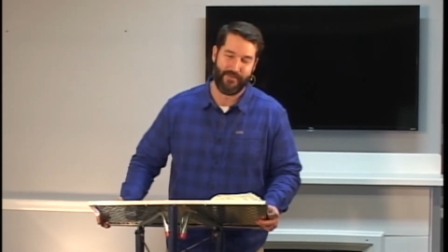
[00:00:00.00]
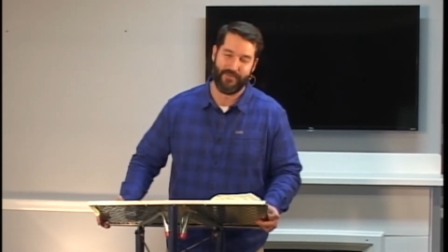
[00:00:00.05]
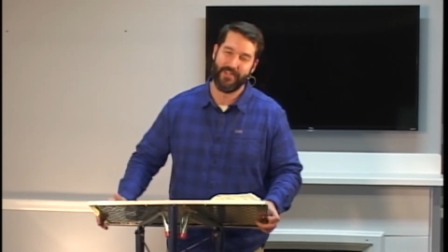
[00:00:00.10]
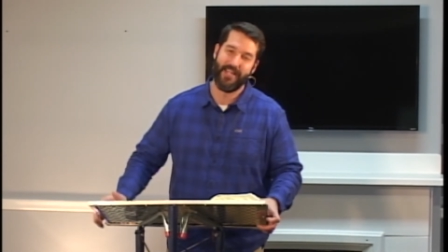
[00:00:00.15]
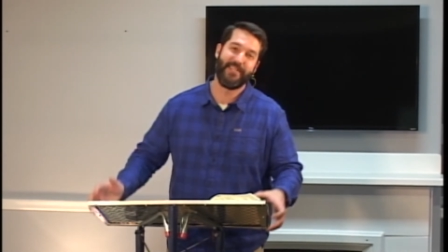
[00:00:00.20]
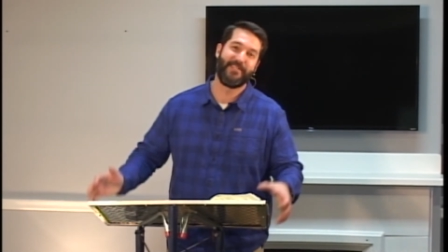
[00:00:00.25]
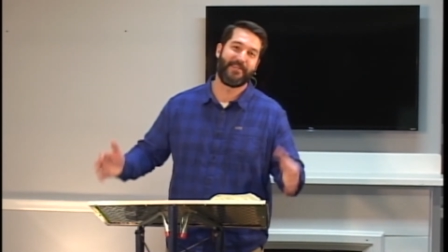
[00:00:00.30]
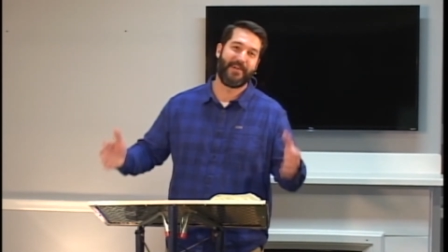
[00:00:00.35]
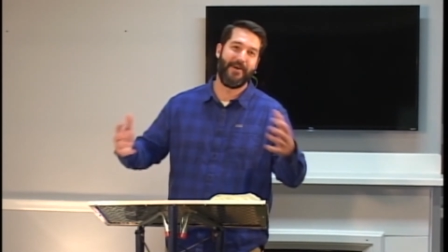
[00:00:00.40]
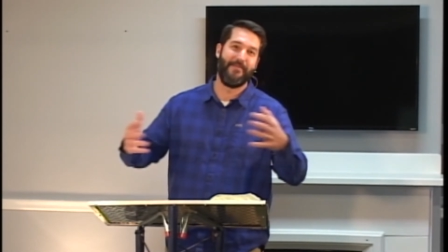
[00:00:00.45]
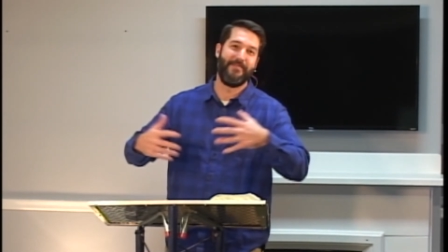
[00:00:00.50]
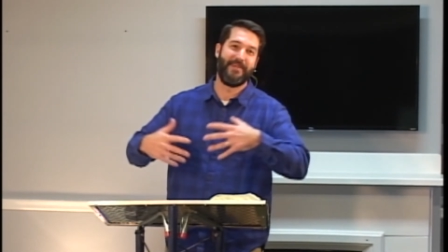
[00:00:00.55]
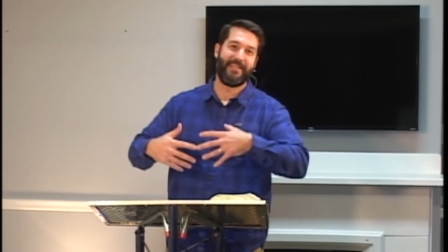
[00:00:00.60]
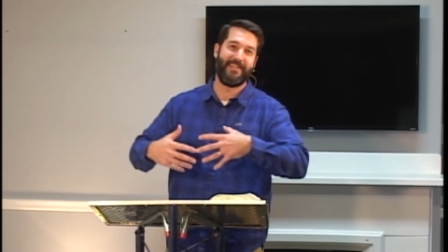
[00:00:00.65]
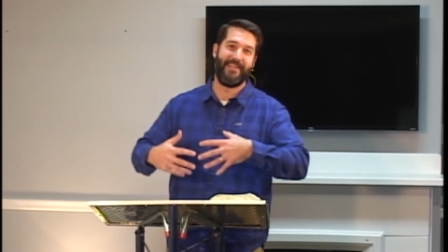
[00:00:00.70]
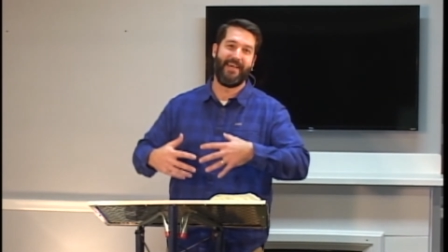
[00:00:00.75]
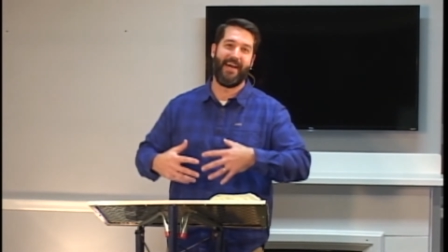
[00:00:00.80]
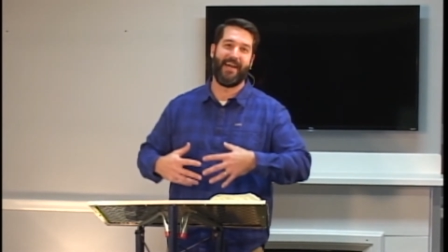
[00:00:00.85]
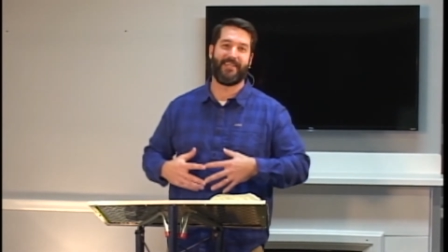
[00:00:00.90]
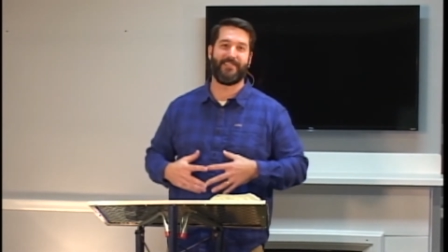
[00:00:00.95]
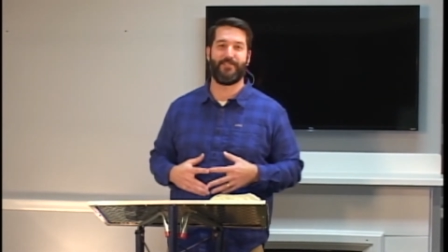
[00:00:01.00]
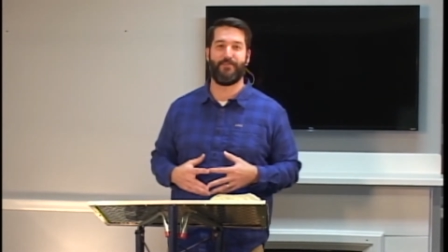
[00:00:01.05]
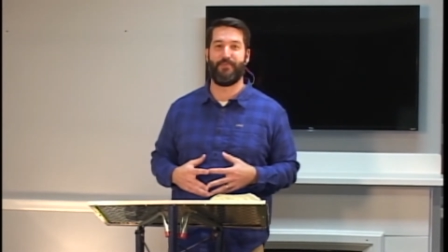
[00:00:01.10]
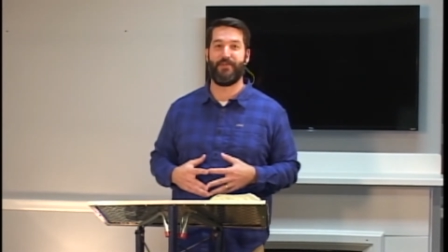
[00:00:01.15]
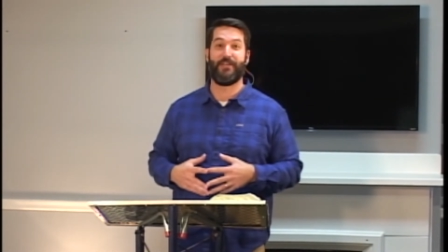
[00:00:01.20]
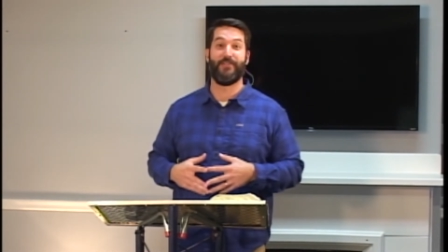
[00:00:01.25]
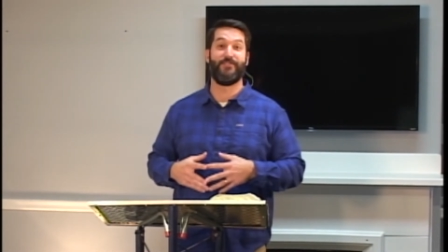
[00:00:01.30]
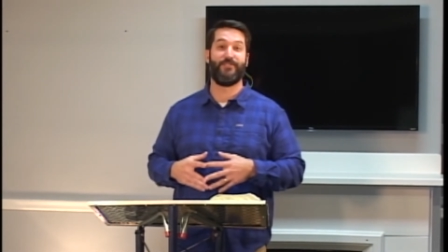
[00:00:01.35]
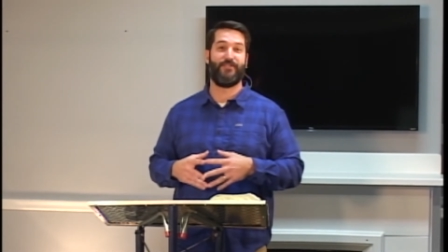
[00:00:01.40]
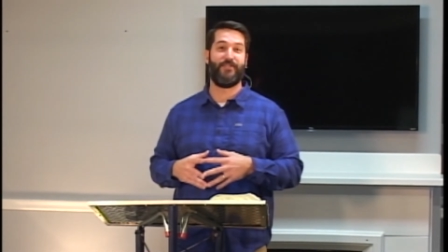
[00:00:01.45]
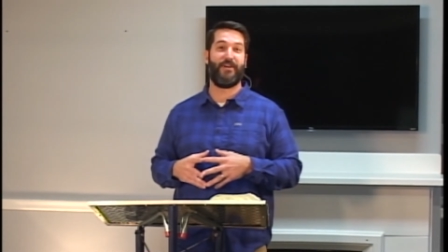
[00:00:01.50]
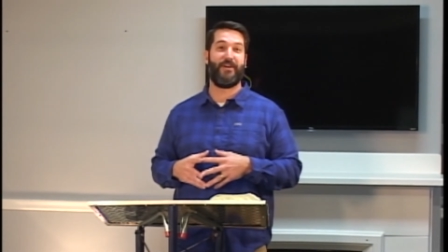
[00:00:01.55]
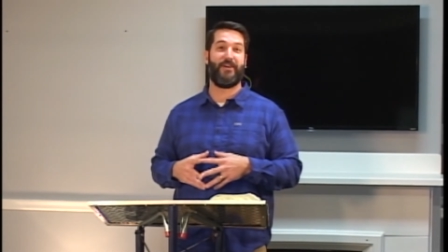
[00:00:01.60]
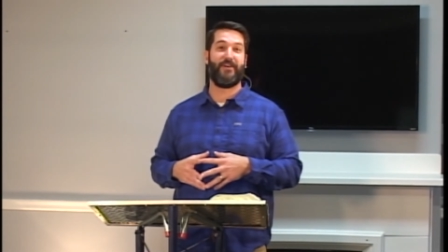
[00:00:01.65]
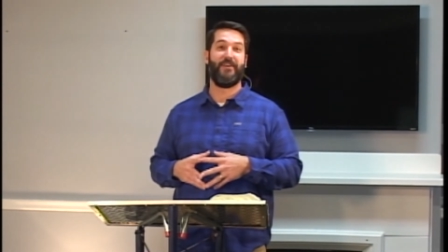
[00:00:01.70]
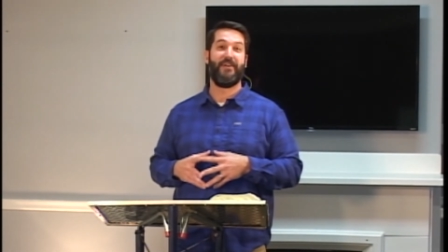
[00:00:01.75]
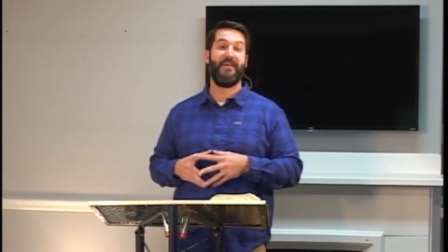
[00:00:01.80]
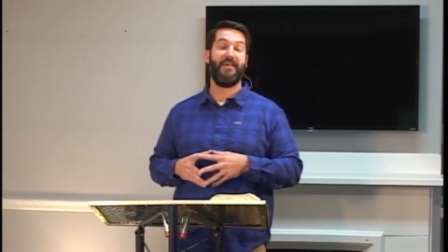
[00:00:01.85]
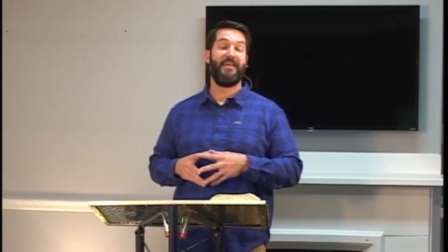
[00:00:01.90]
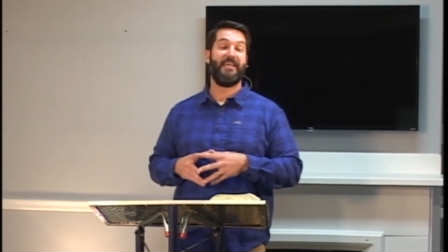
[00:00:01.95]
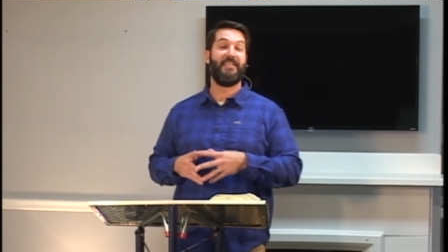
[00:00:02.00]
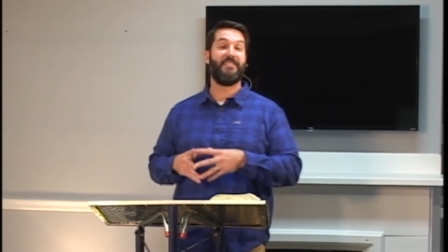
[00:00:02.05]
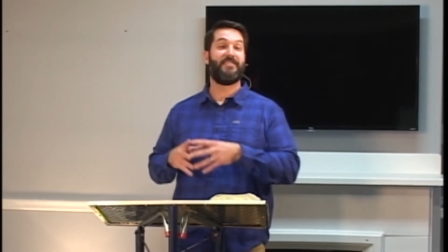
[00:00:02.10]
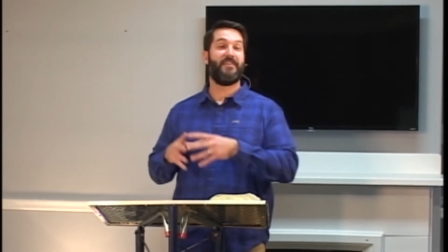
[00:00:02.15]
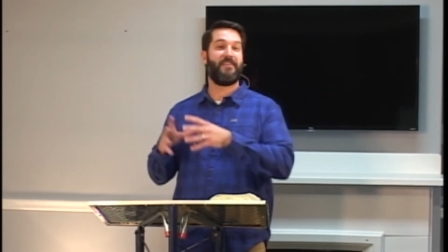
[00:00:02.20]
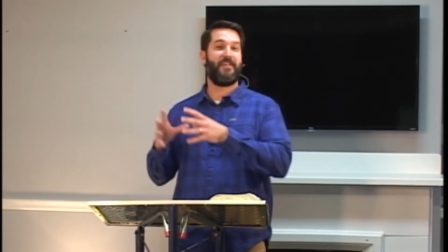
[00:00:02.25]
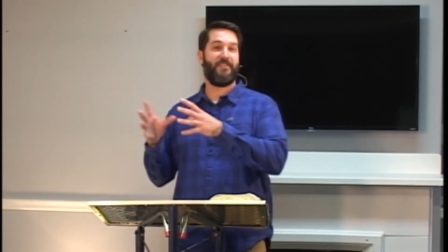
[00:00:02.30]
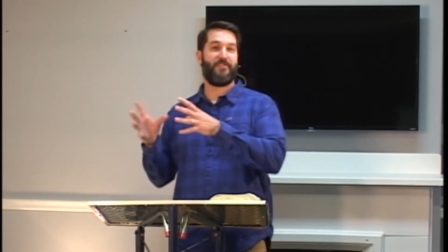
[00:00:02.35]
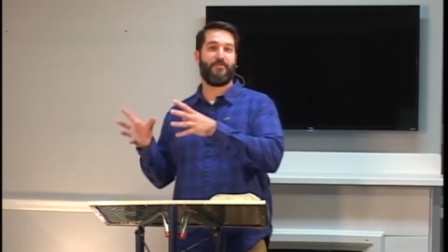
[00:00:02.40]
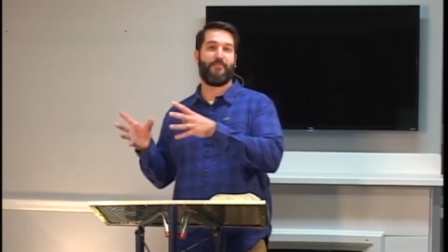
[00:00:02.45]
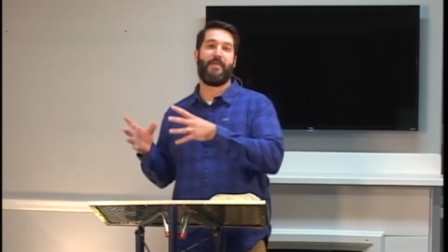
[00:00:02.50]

Well, that's coming next because there is another